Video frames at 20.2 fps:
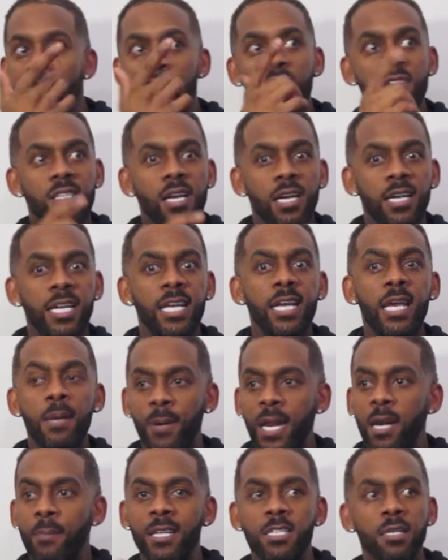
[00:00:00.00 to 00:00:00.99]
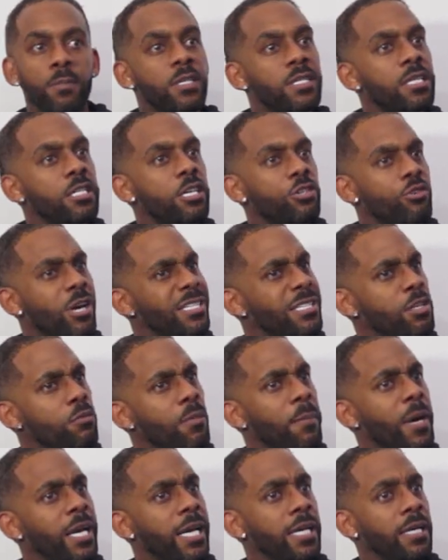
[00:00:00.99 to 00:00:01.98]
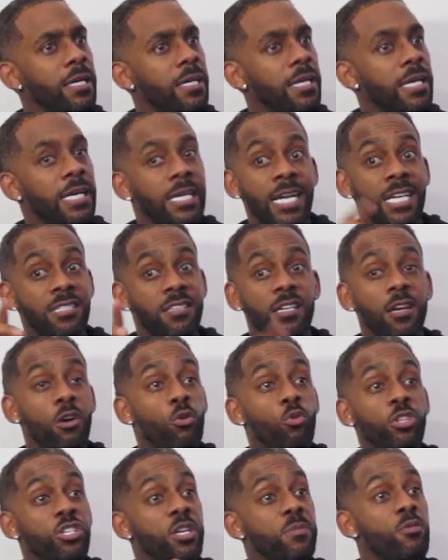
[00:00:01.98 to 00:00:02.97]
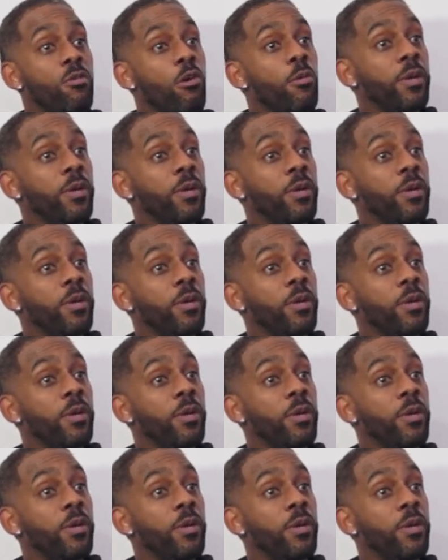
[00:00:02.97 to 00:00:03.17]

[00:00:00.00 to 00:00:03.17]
all of a sudden, he played it back to them and said, you're trying to steal my money. Next thing you know, all the gyms are